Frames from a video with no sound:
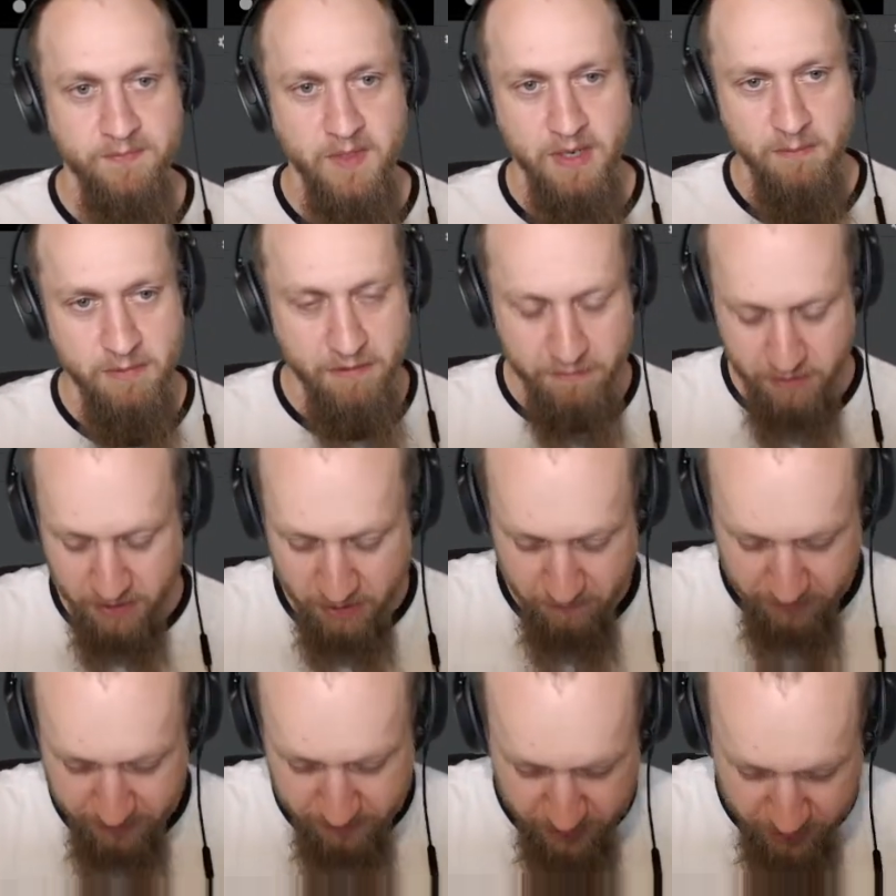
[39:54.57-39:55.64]
But for now, we
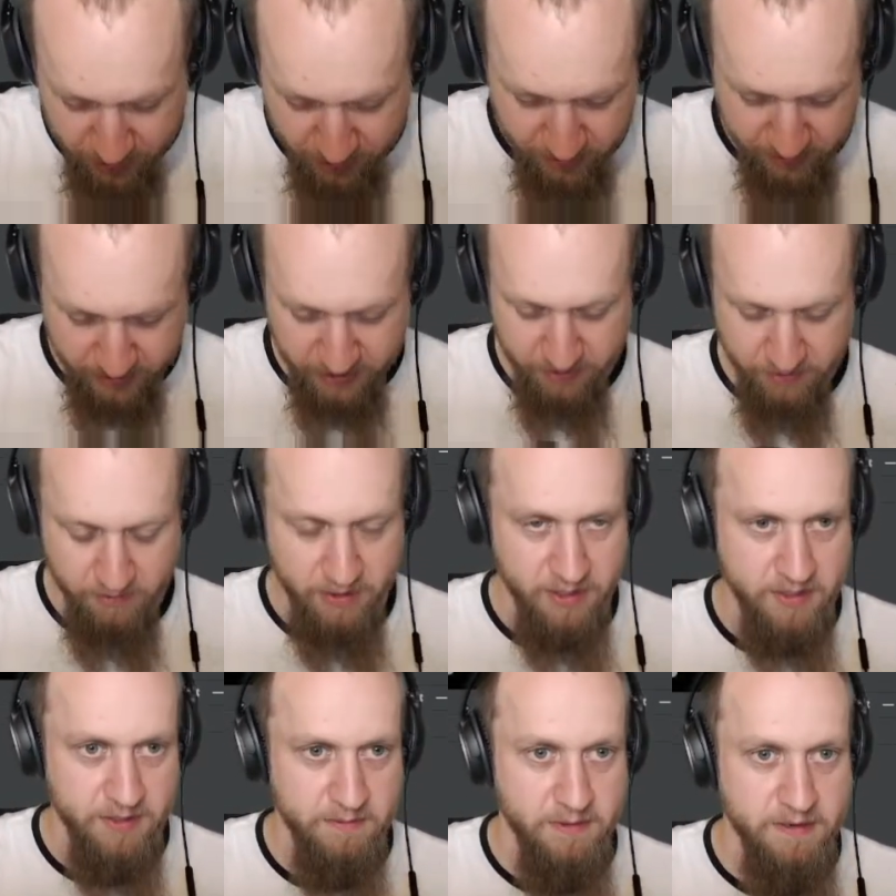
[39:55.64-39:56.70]
will just ignore this.
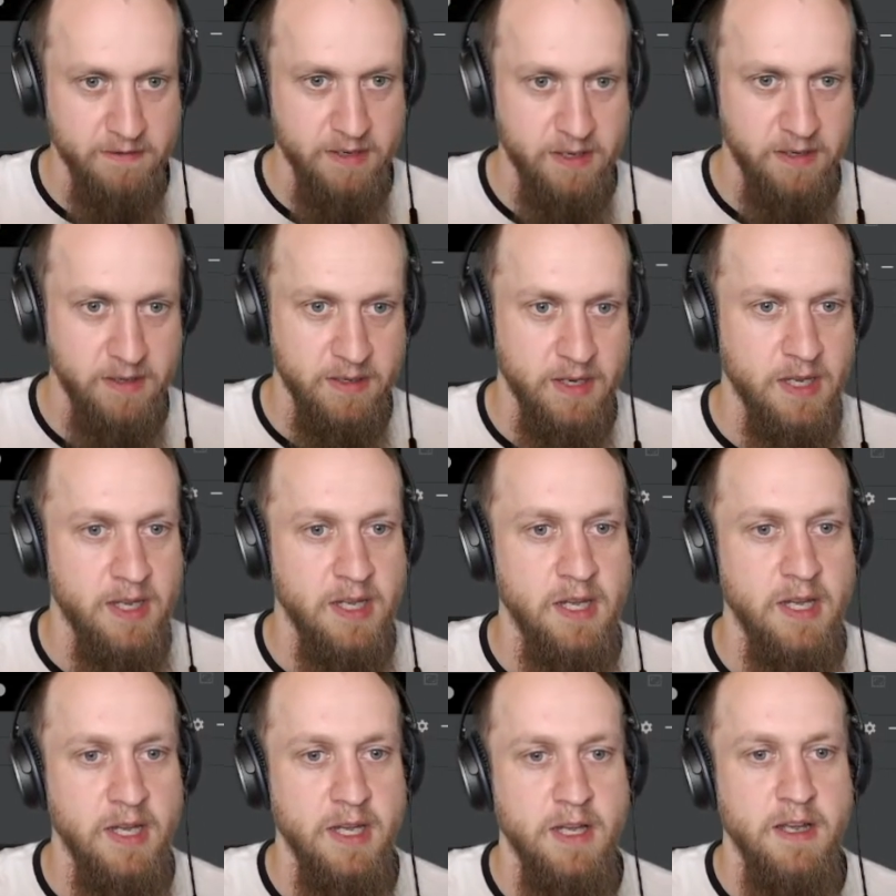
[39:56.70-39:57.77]
We will
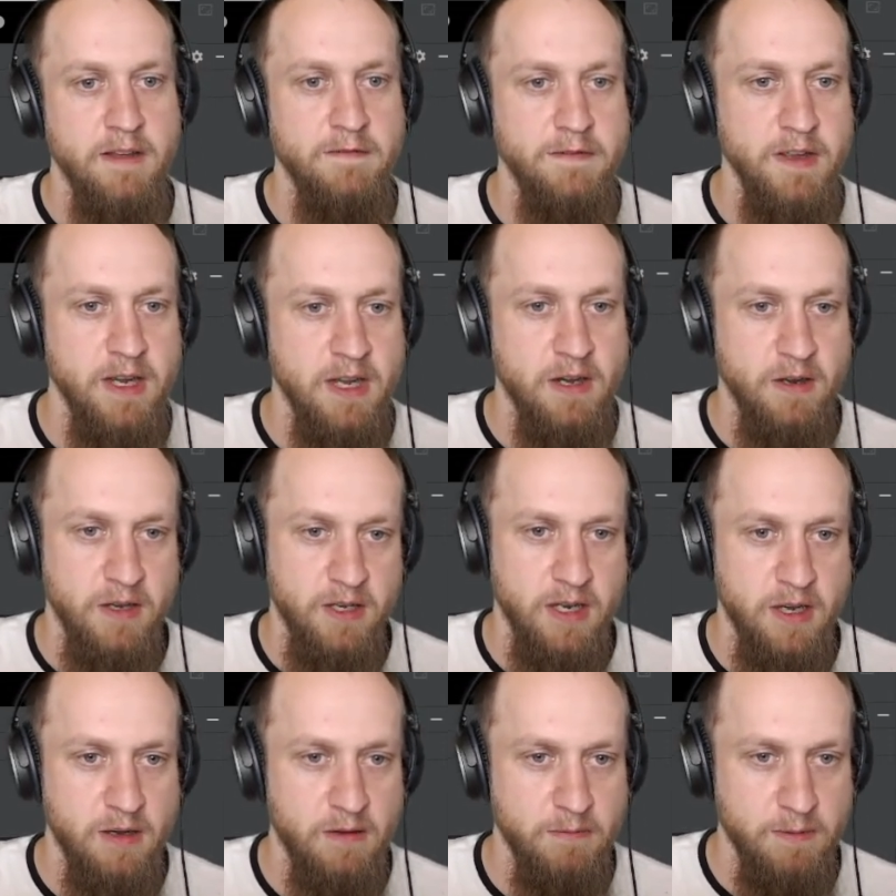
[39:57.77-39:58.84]
figure out how
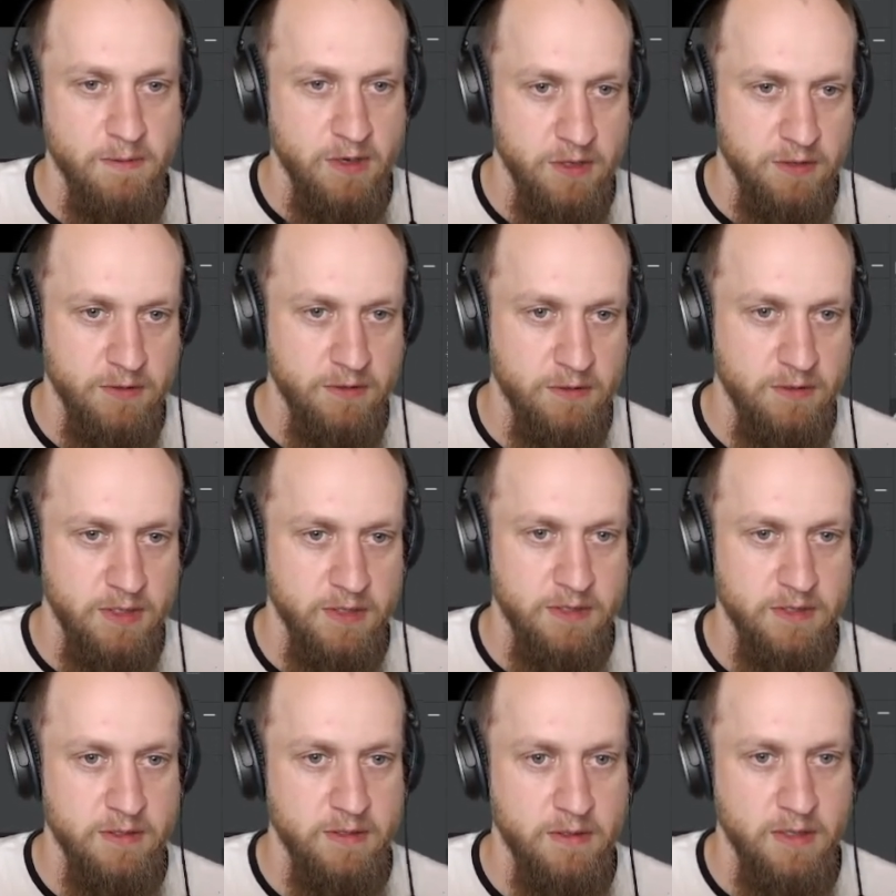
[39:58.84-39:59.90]
we want to do this
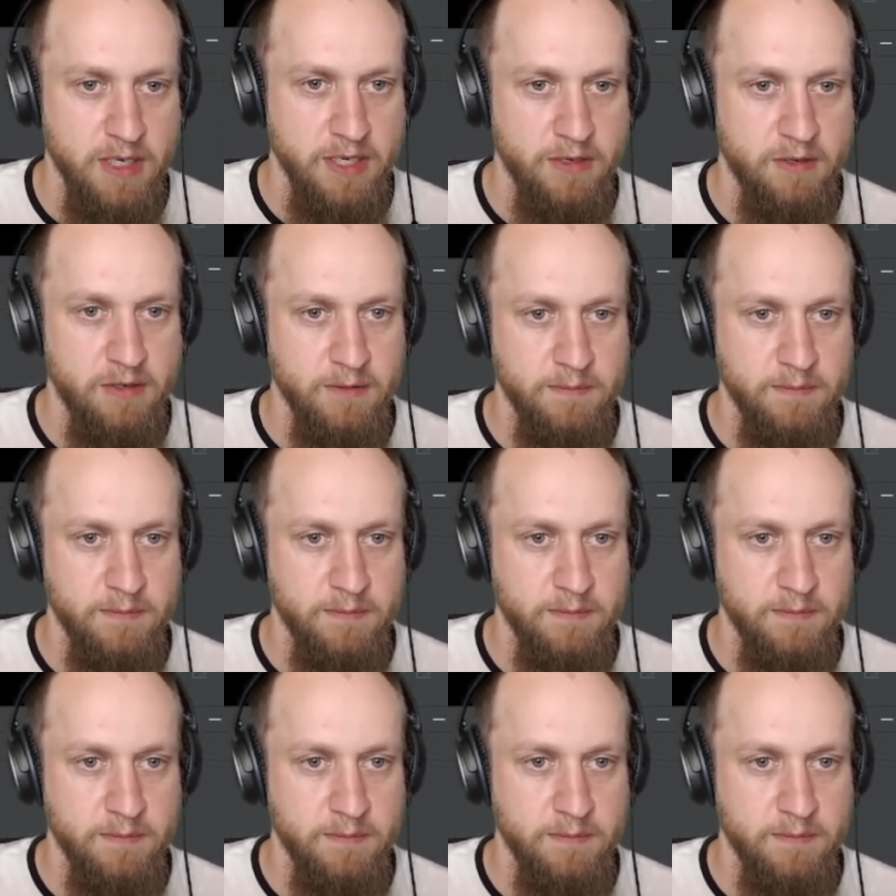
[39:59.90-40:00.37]
later on.